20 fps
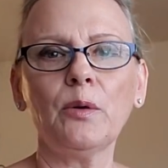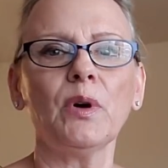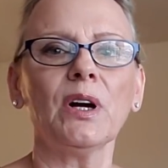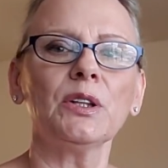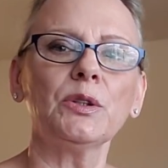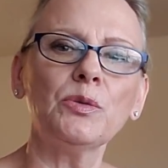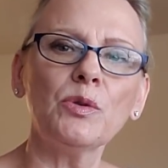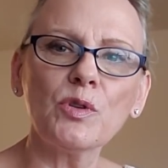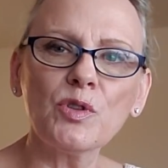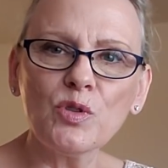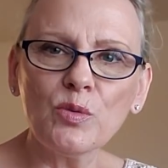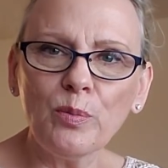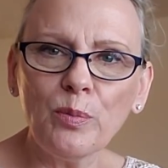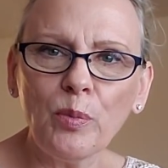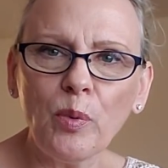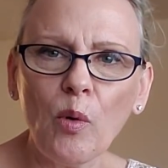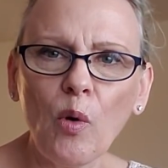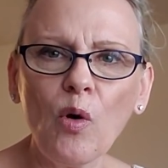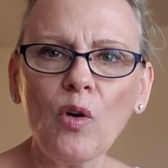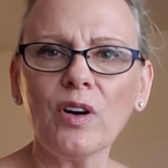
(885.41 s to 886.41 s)
What was
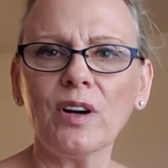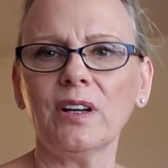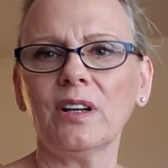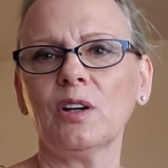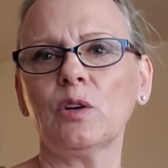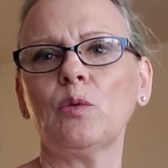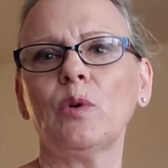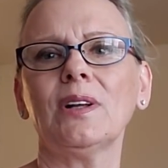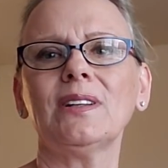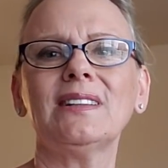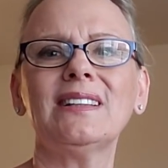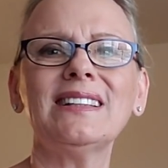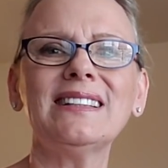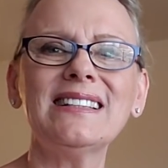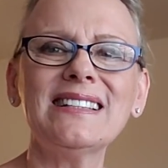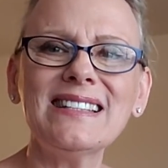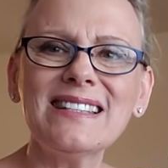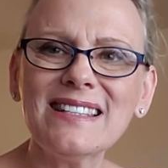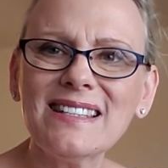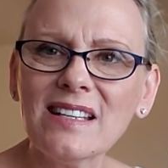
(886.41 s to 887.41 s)
boring, what
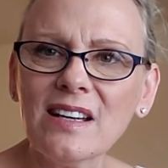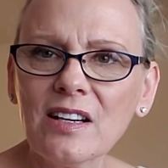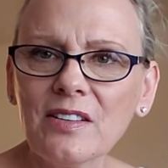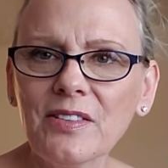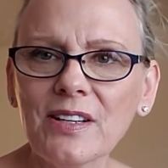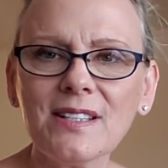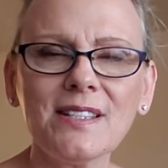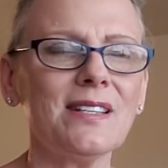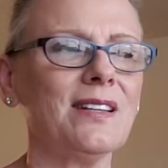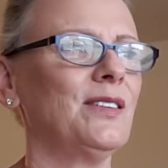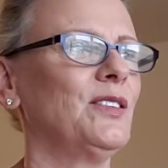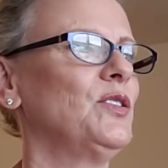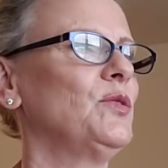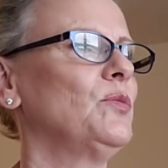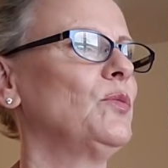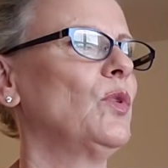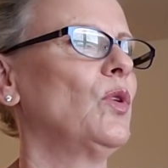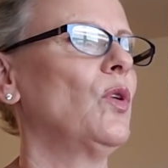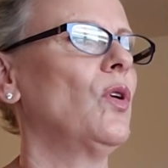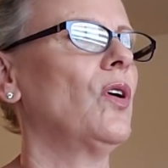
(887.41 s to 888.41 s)
didn't serve us
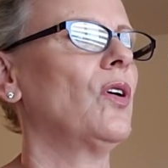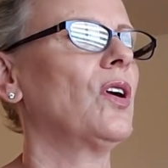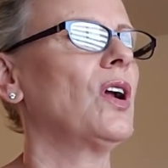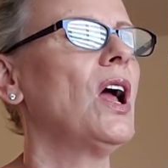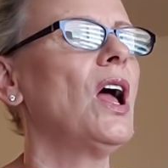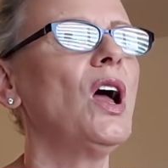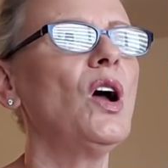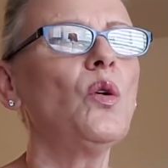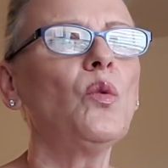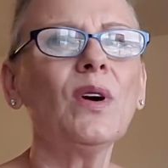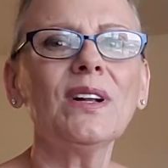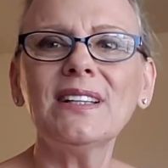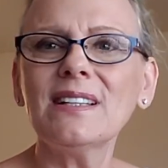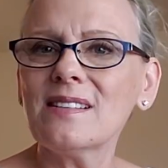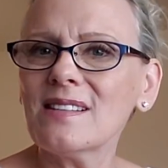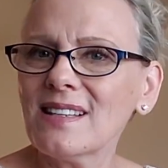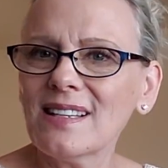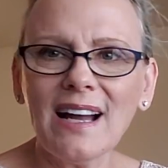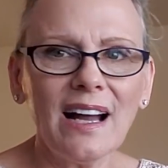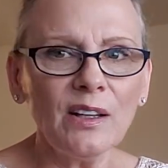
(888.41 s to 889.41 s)
anymore, what
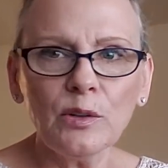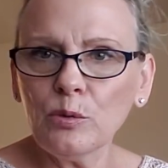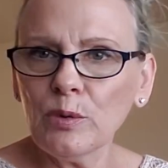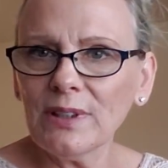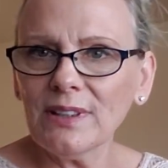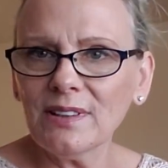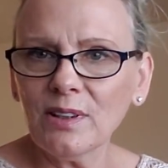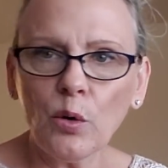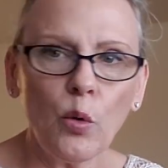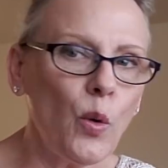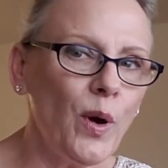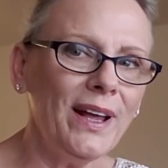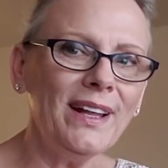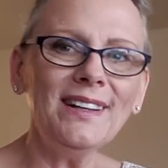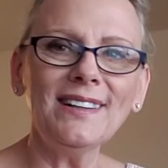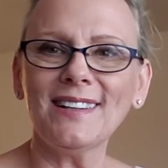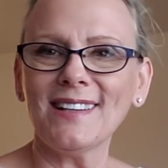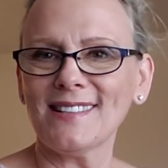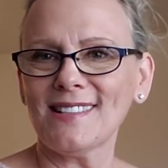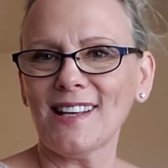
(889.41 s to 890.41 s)
is gone with the
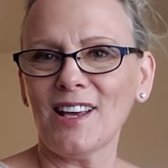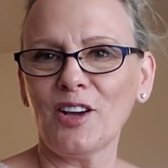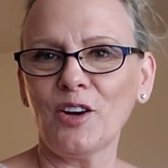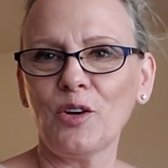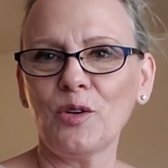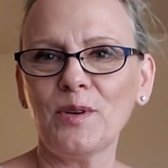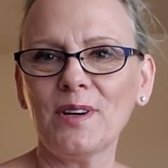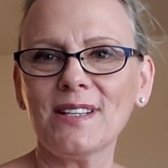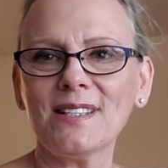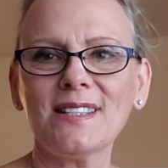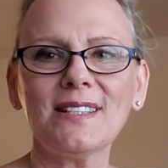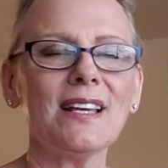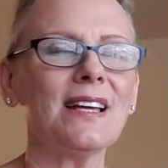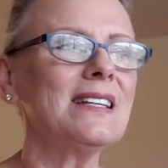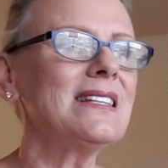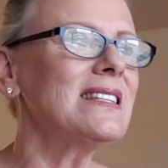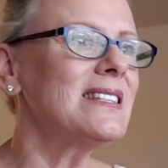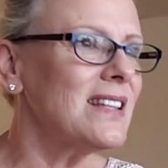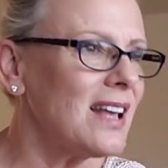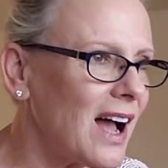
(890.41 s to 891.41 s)
wind, as I always say.
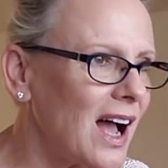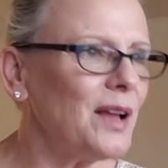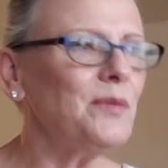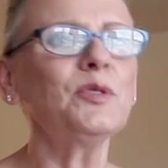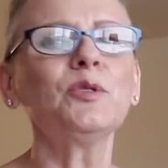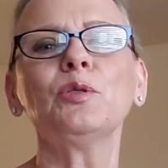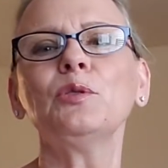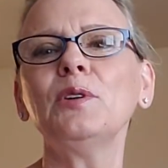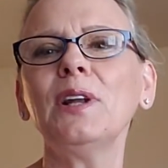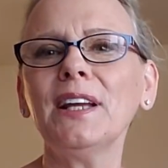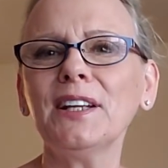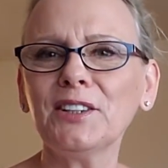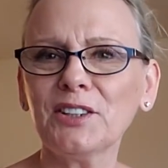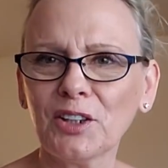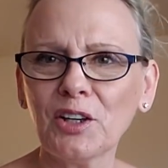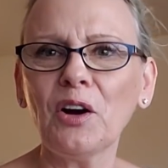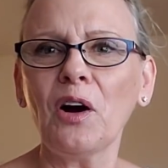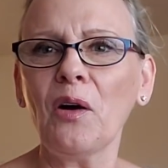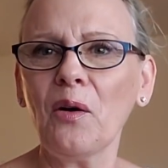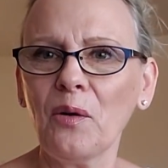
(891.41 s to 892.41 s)
It's time to let
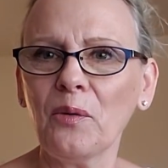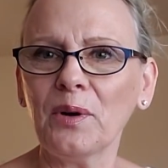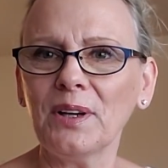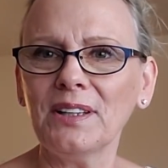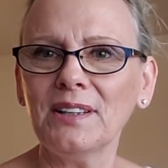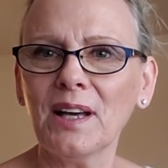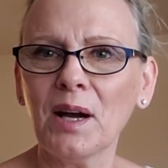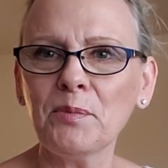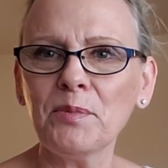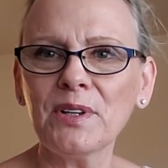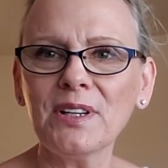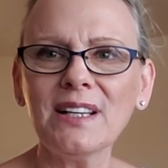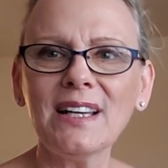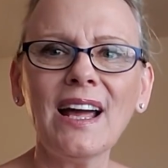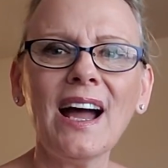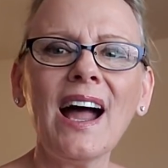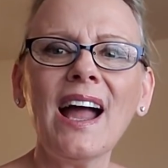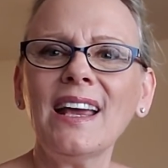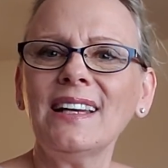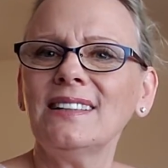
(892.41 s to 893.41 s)
go in number
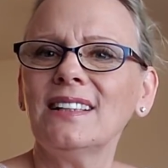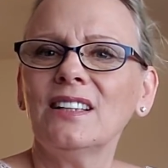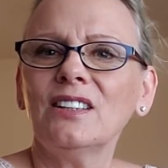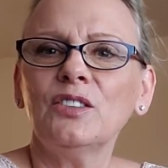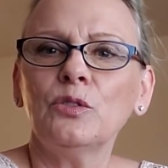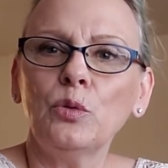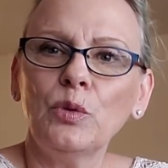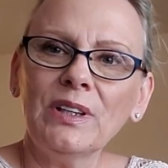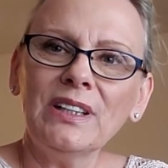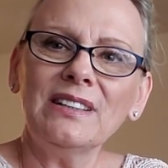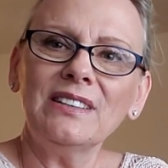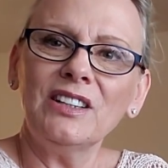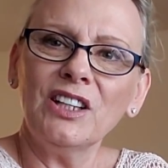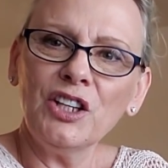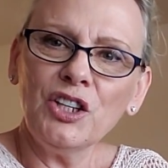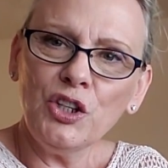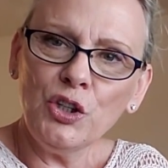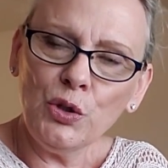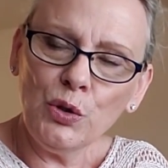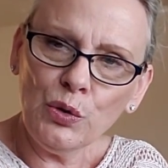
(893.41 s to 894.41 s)
9. And with
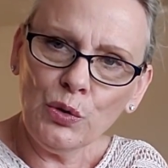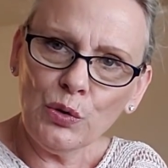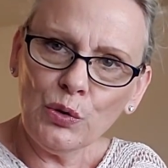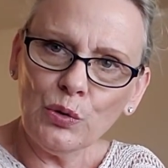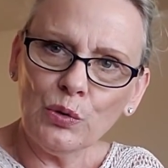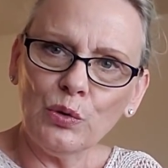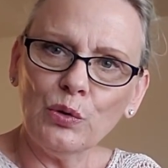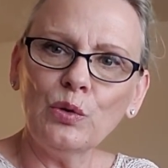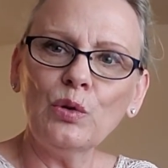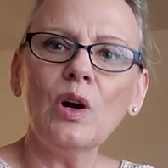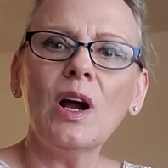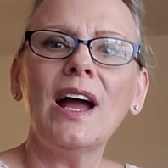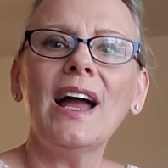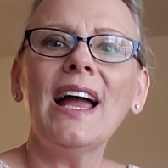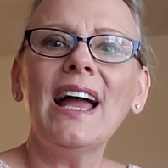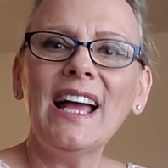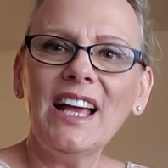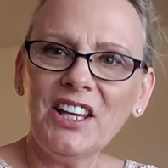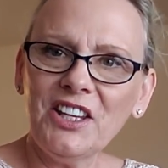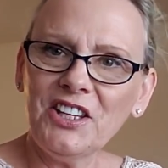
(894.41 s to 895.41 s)
the new
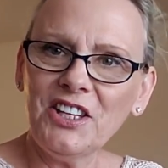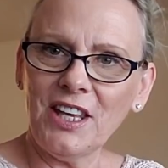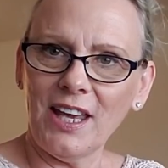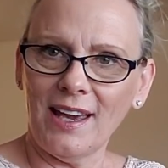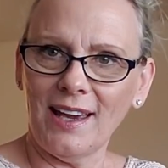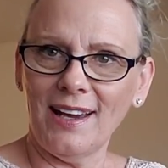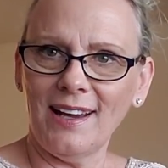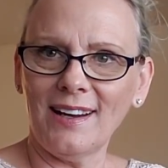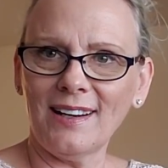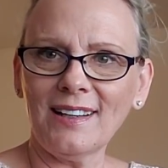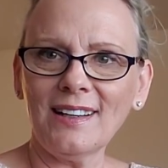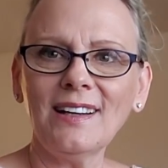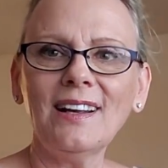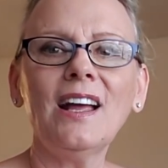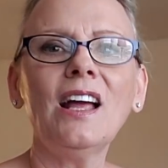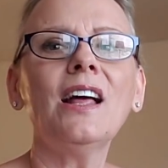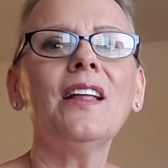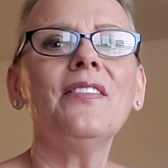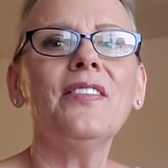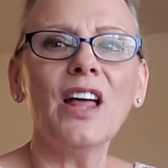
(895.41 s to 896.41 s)
year,
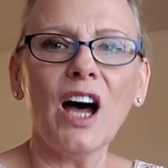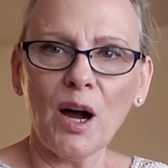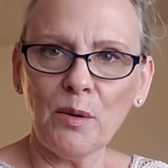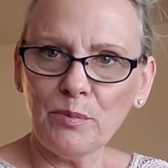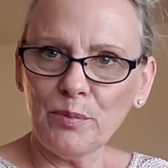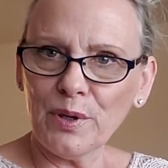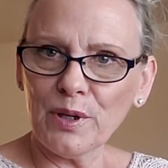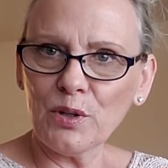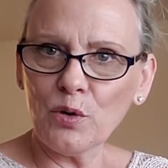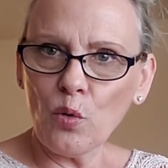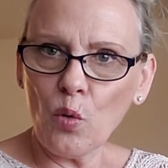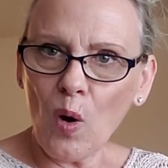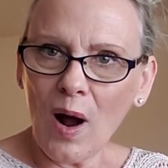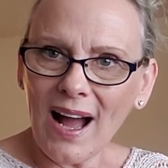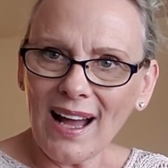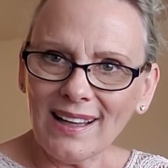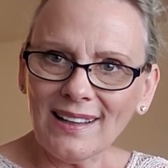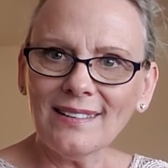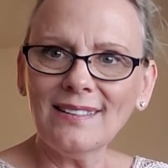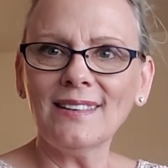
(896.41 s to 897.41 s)
number
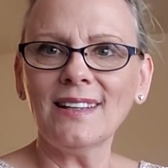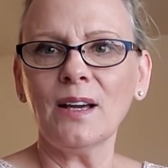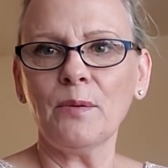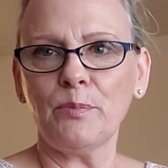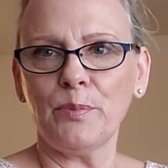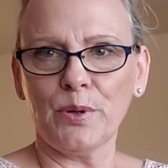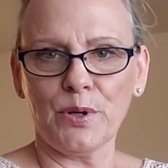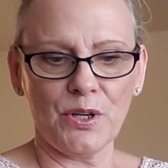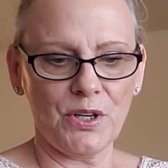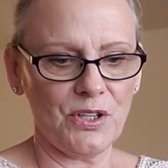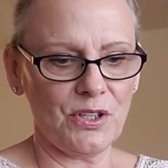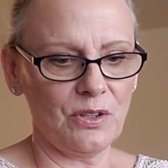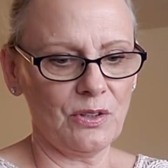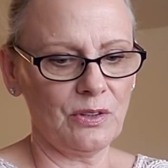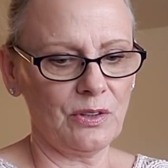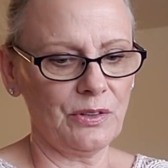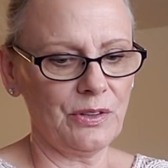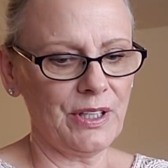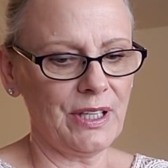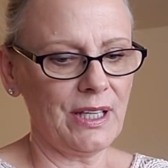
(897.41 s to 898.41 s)
one
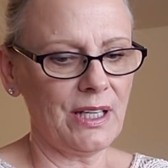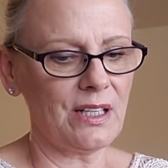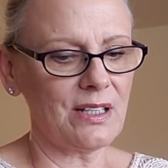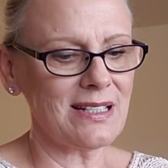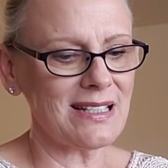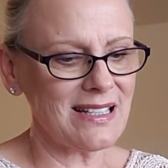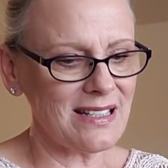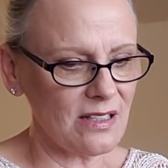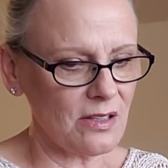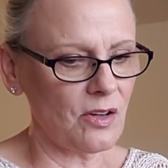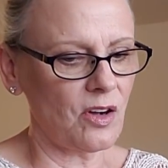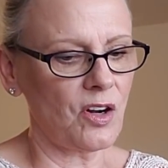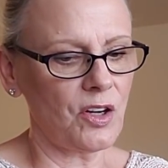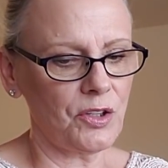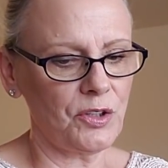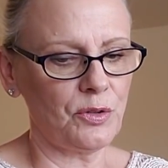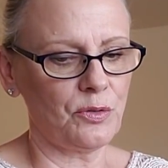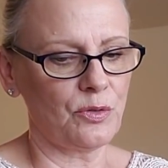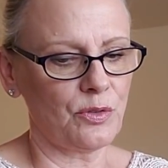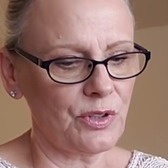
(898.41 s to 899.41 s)
personal year
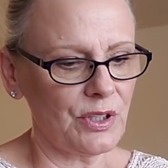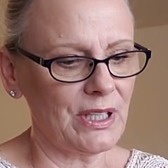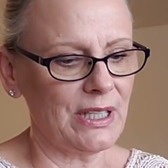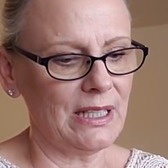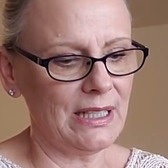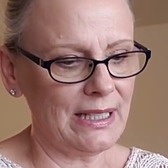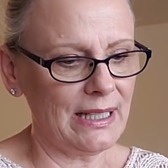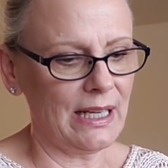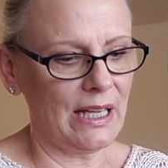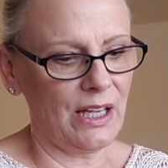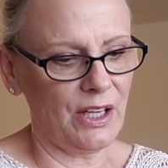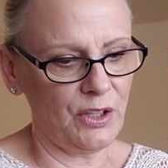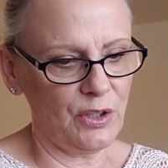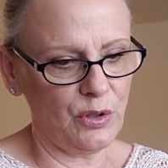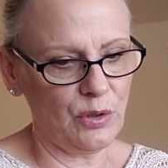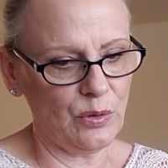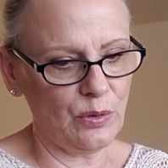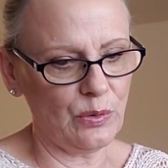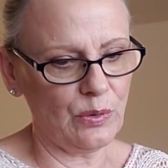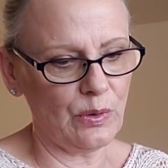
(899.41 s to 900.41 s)
start really
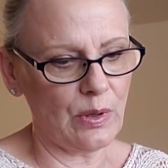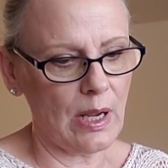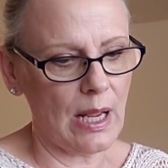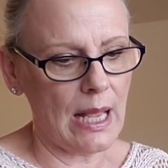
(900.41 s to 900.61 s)
anew.